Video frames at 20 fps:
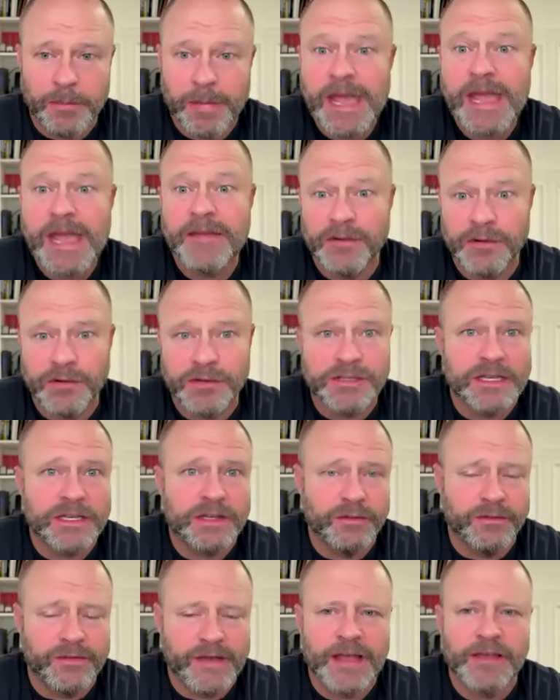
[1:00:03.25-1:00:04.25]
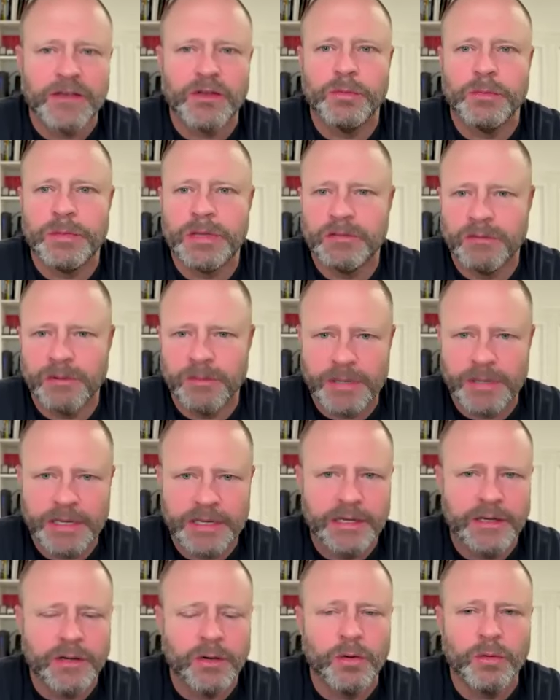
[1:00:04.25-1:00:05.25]
behaviors that you value be
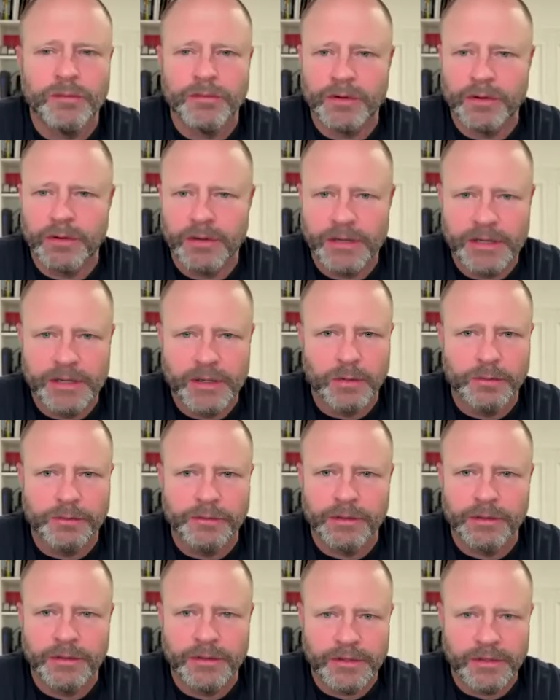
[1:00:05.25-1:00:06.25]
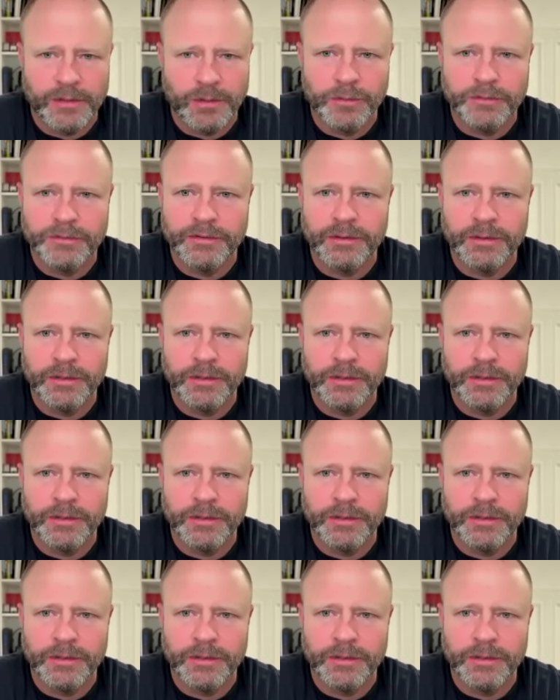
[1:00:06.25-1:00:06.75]
repeated over and over and over.